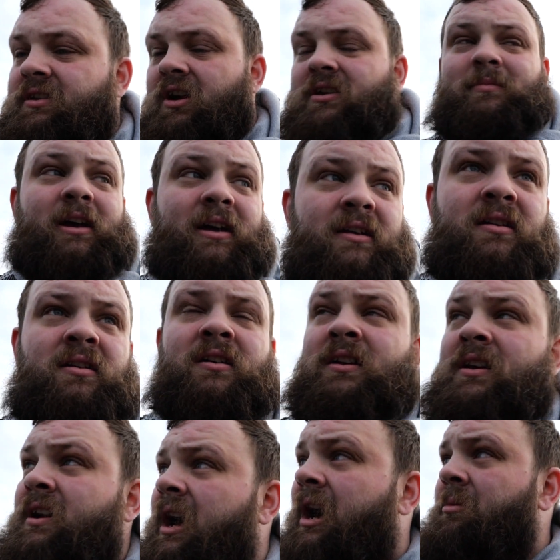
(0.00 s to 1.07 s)
nightmare,
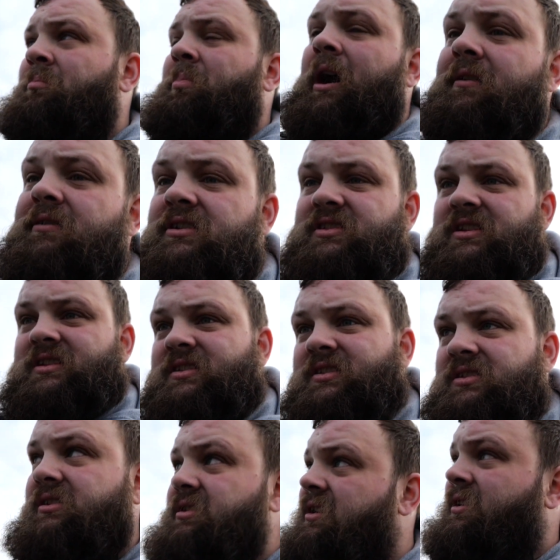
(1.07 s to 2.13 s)
and Paris
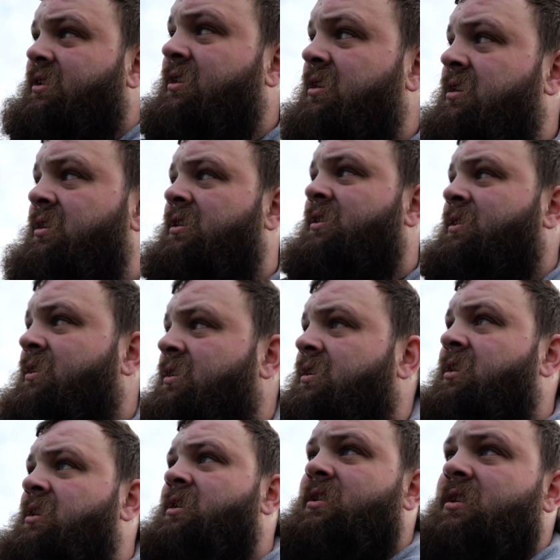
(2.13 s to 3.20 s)
is
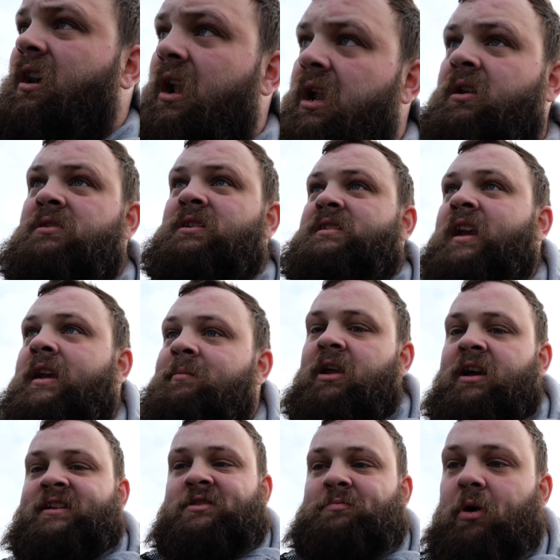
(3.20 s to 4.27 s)
along the same
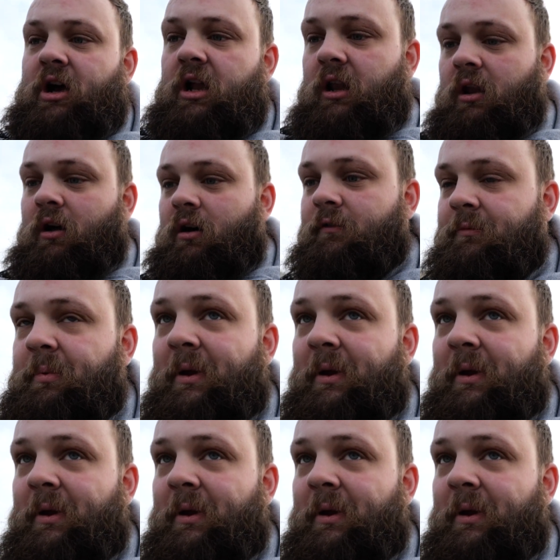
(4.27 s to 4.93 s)
lines, but a lot of